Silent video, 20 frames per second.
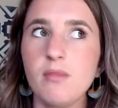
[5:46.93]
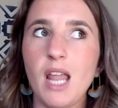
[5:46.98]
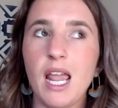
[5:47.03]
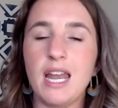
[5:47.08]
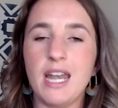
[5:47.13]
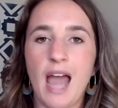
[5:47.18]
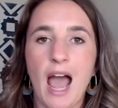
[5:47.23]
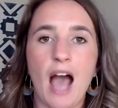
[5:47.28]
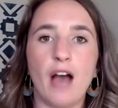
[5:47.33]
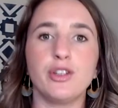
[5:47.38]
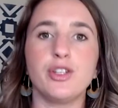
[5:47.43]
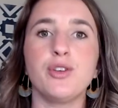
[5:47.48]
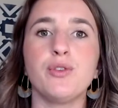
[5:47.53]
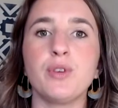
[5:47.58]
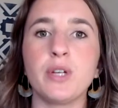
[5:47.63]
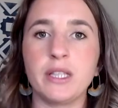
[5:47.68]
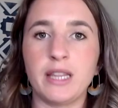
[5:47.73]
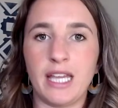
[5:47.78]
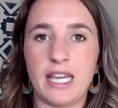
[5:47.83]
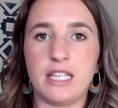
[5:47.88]
and how you
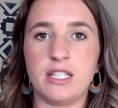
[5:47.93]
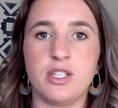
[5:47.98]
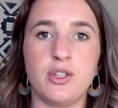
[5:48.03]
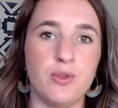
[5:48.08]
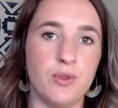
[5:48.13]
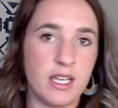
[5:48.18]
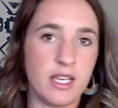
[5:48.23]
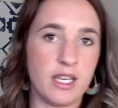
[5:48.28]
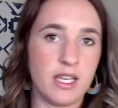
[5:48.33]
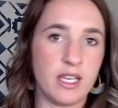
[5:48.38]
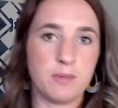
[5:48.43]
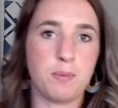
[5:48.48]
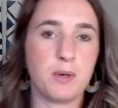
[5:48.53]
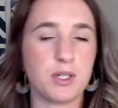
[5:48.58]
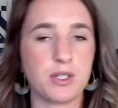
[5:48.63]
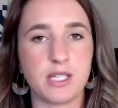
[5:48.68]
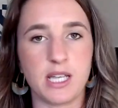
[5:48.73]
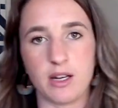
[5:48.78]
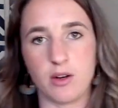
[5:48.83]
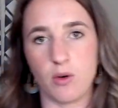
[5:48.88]
relate to this
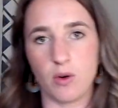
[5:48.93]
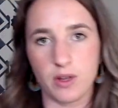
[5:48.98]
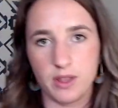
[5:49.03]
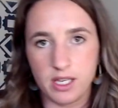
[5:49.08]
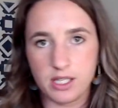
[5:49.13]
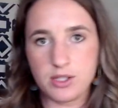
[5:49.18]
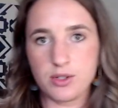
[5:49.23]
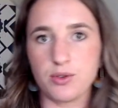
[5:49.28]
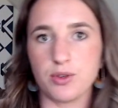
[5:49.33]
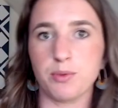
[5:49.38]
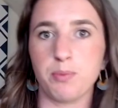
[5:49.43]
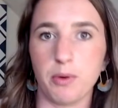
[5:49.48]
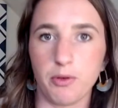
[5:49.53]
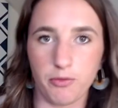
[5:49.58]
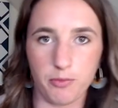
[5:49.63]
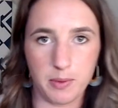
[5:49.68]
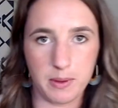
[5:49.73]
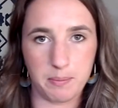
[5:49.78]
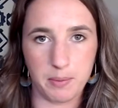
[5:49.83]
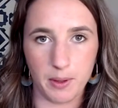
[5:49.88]
person or this group of
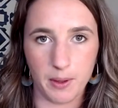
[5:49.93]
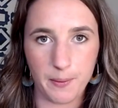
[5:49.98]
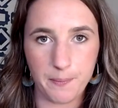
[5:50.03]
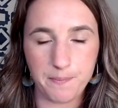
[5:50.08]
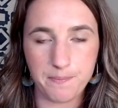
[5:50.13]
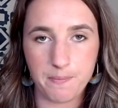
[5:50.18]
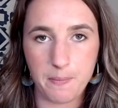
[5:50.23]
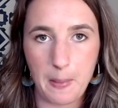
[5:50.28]
people?